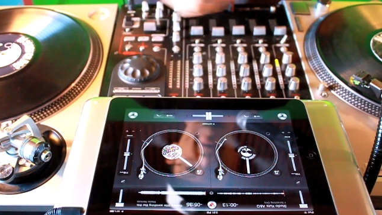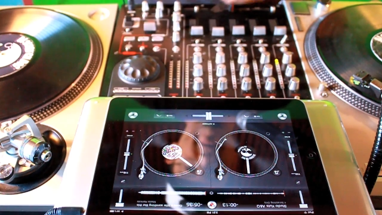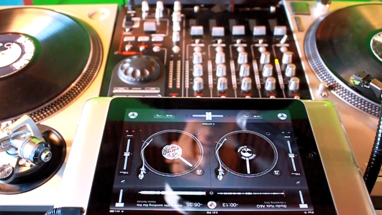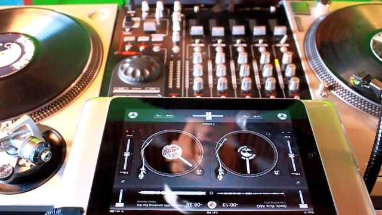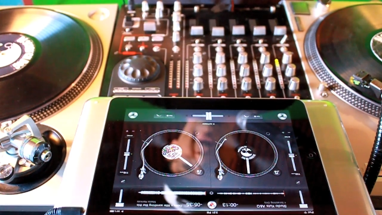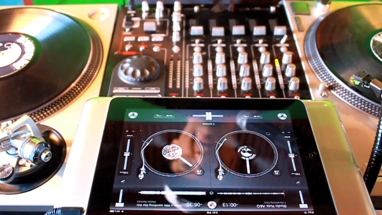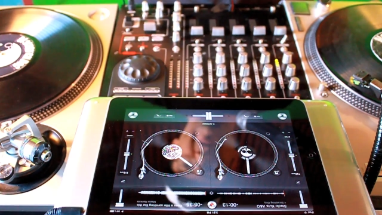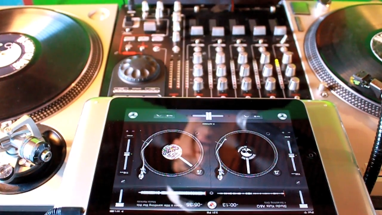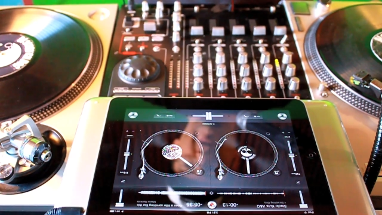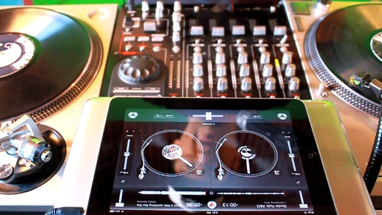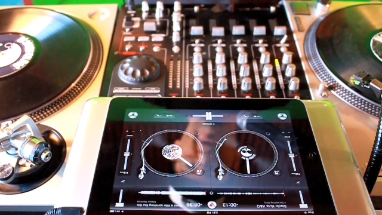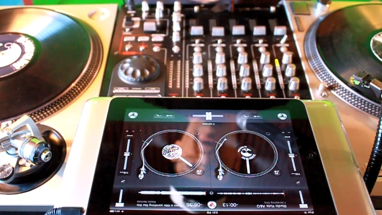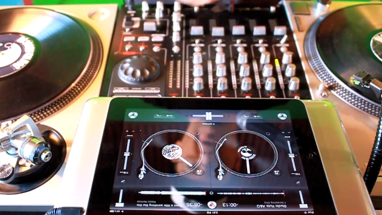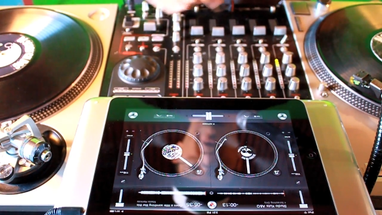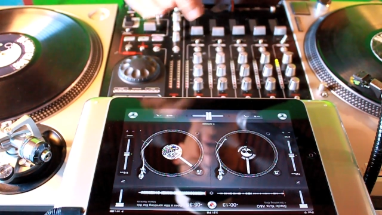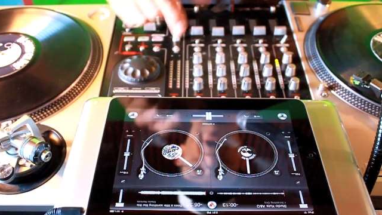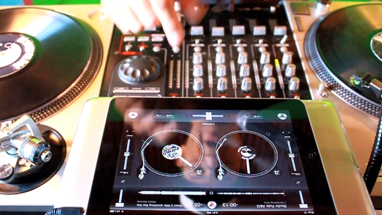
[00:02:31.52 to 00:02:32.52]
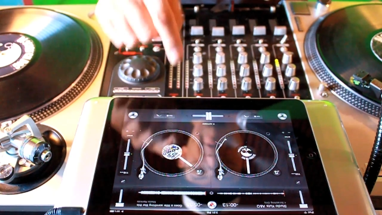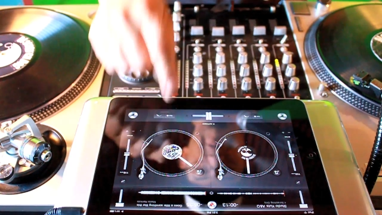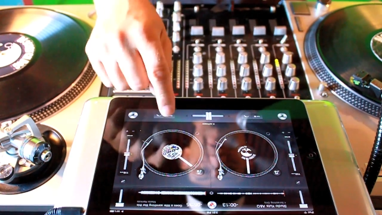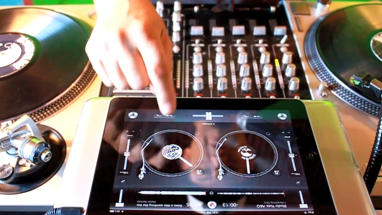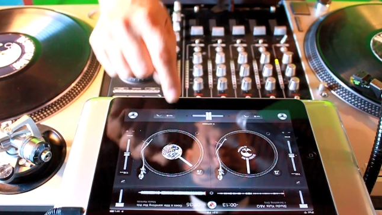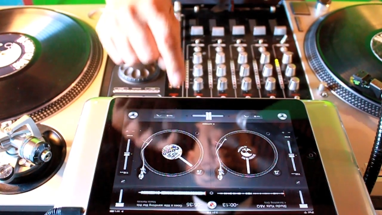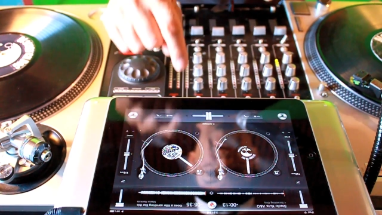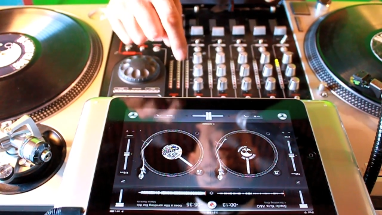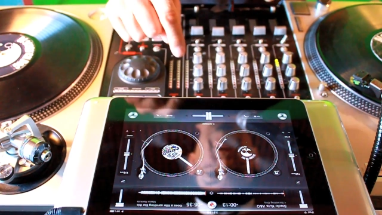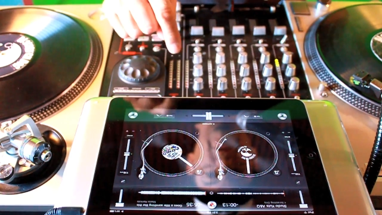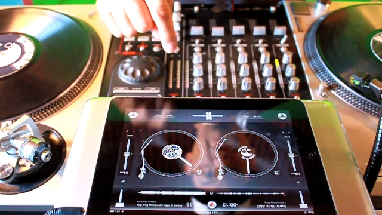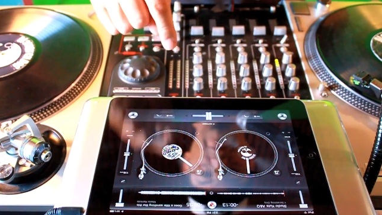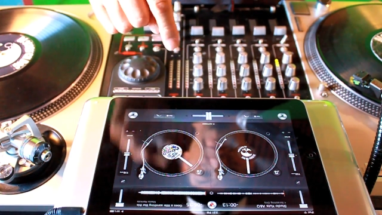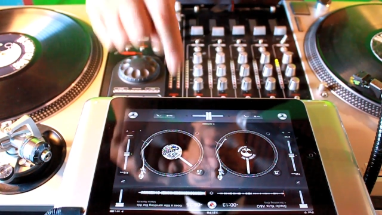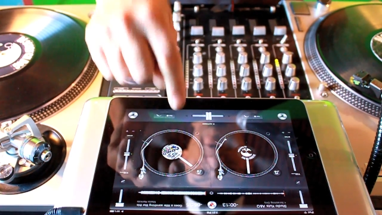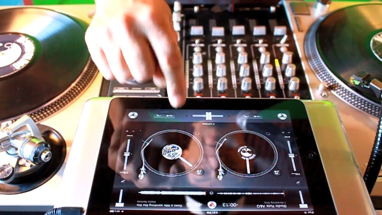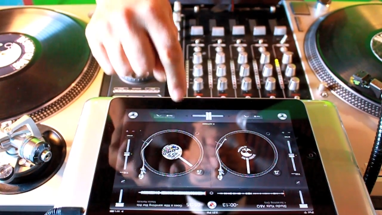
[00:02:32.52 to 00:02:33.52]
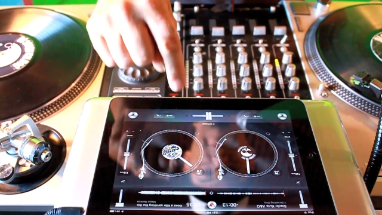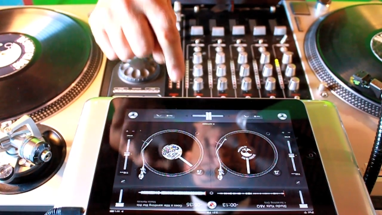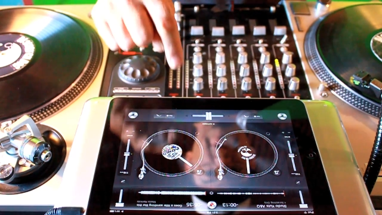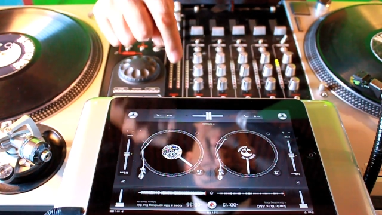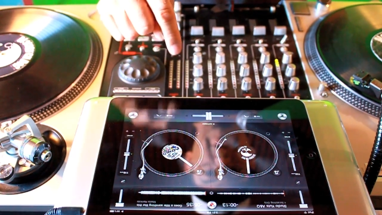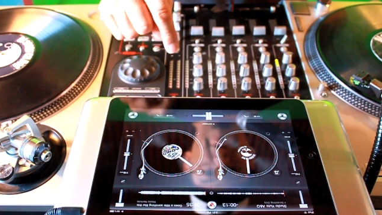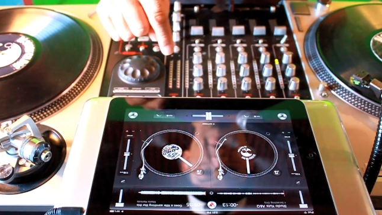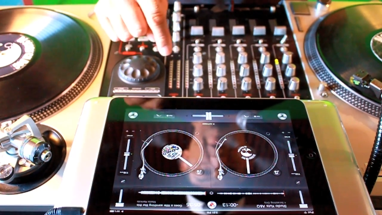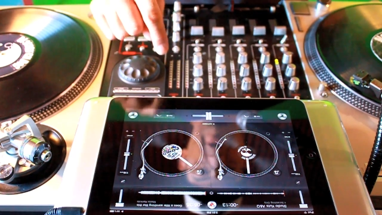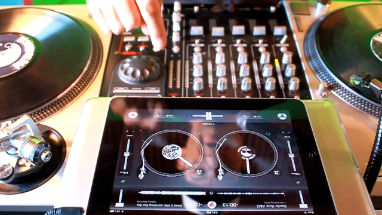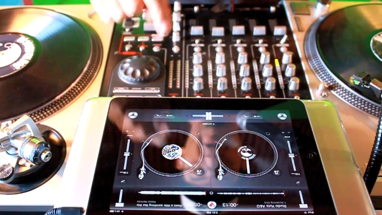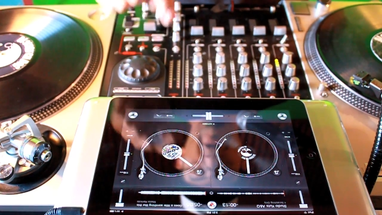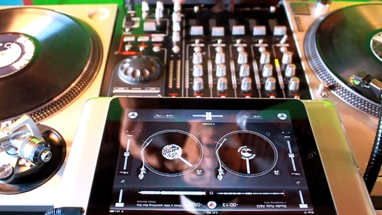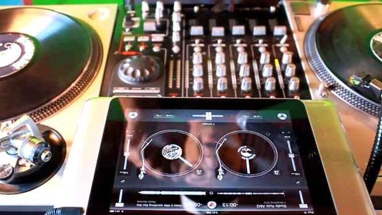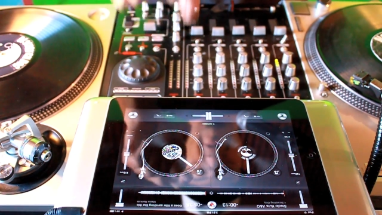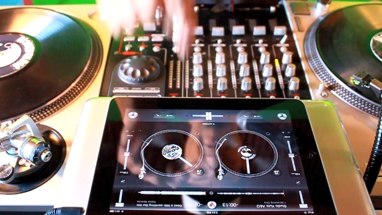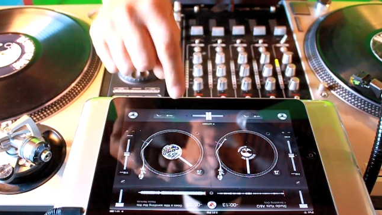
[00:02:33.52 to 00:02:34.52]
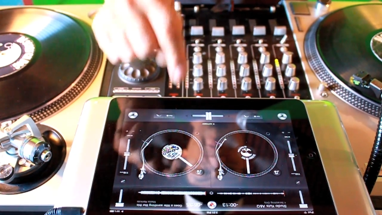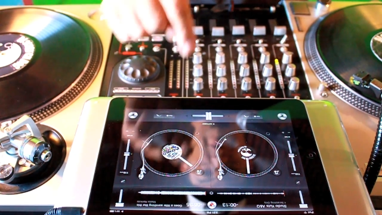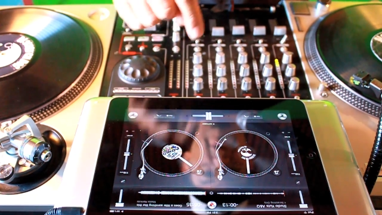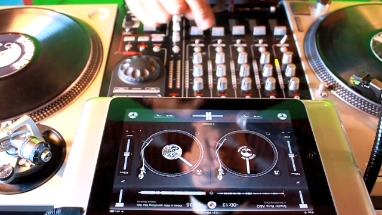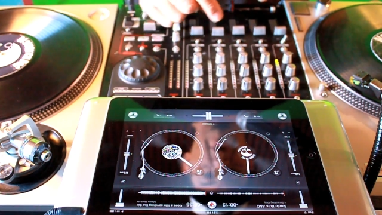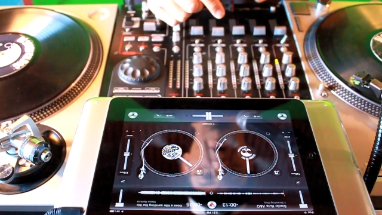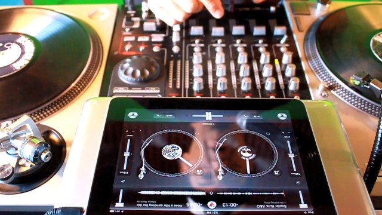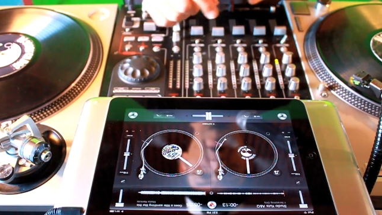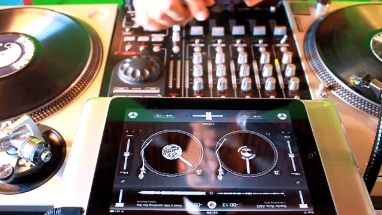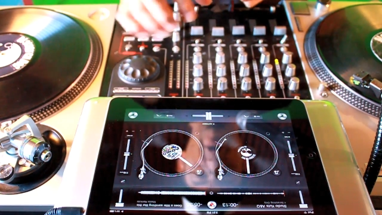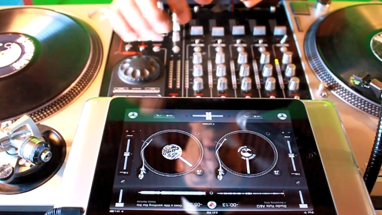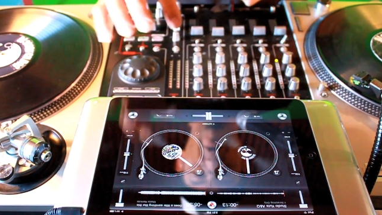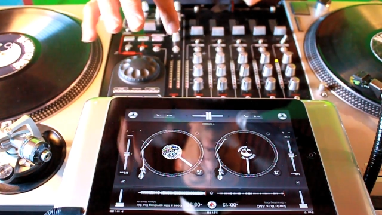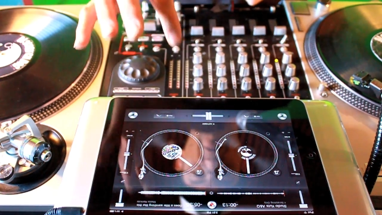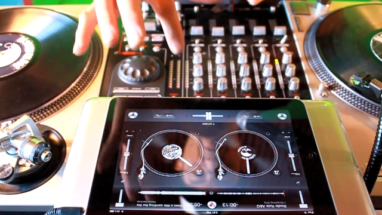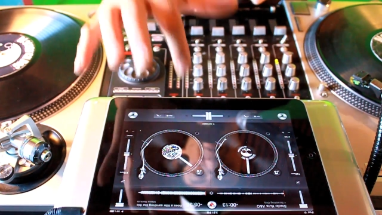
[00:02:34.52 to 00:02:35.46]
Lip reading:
Nobody's mouth can be seen.